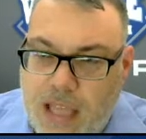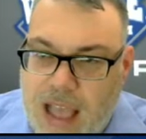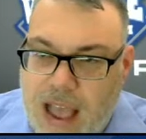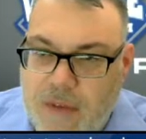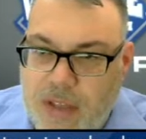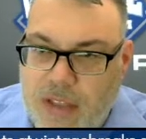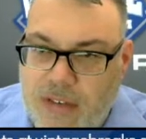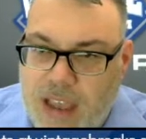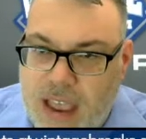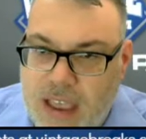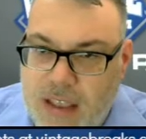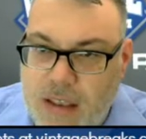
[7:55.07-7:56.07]
We have one live
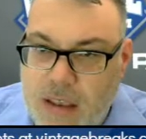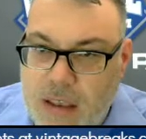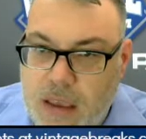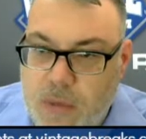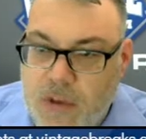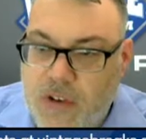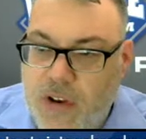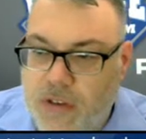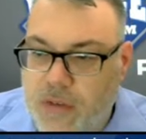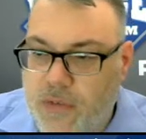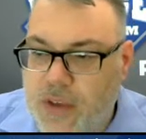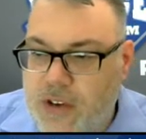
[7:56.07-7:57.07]
on the site,
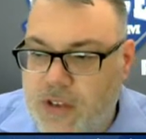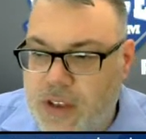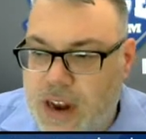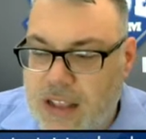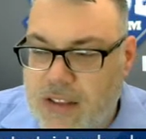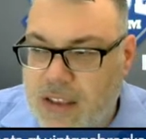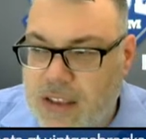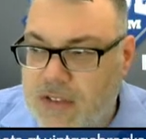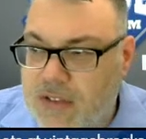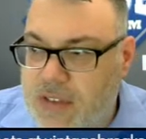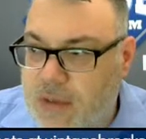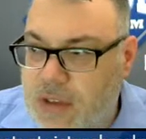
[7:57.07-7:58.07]
which also features a
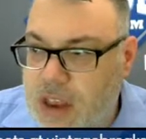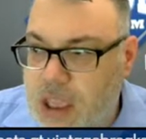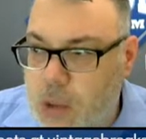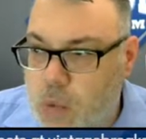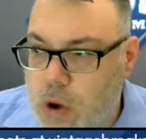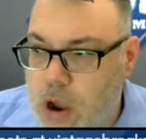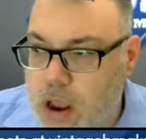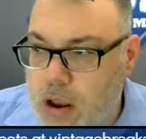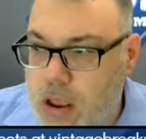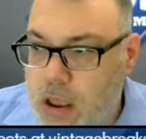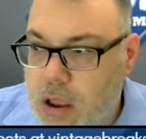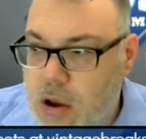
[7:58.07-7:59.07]

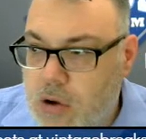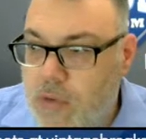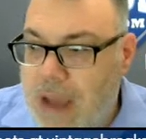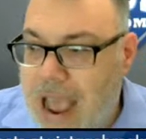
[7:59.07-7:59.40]
1971